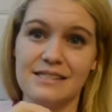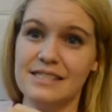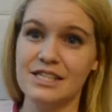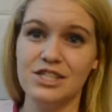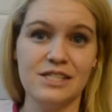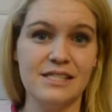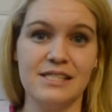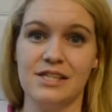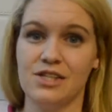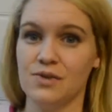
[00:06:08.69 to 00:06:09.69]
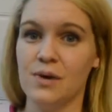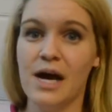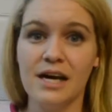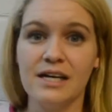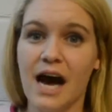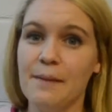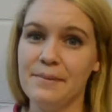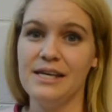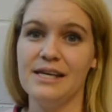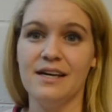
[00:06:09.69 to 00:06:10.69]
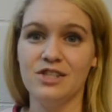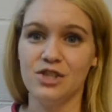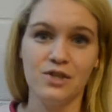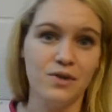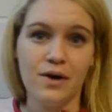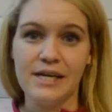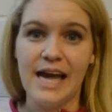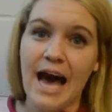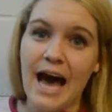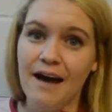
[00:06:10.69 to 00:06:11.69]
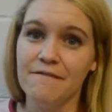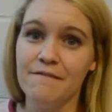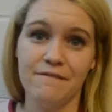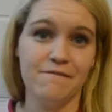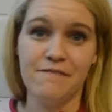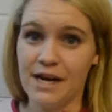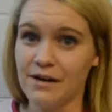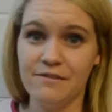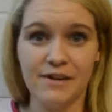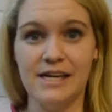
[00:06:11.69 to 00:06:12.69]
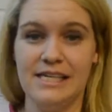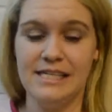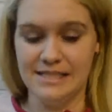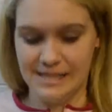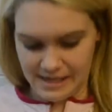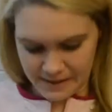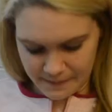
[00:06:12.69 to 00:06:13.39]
stitches and you copy a shirt you already have. Very, very easy.